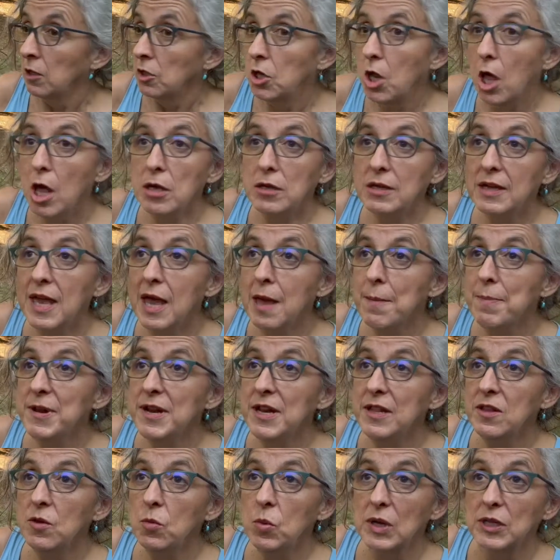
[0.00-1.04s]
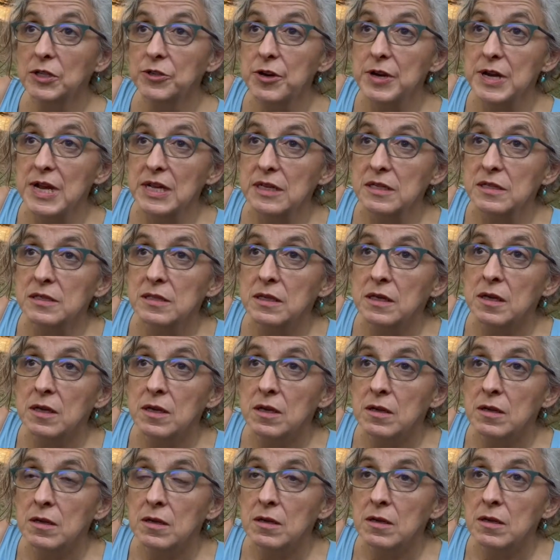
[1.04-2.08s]
log cabin in the wilderness,
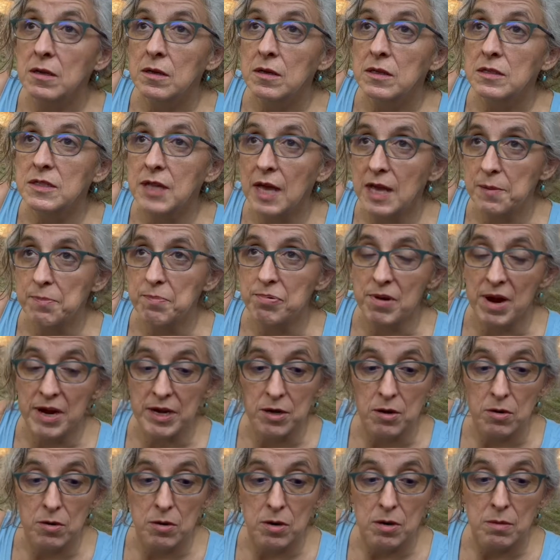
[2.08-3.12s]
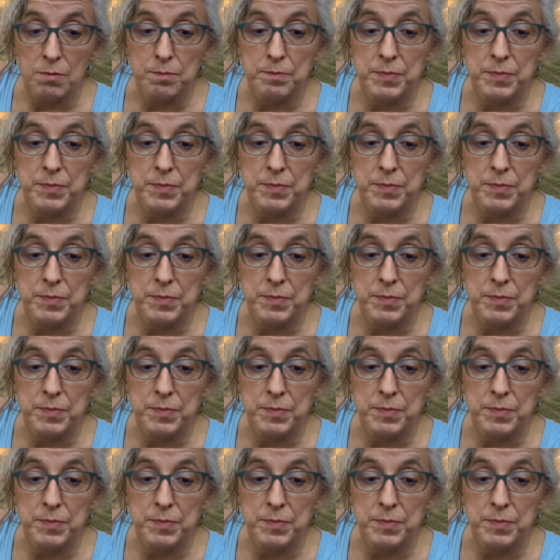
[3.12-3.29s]
typewriter,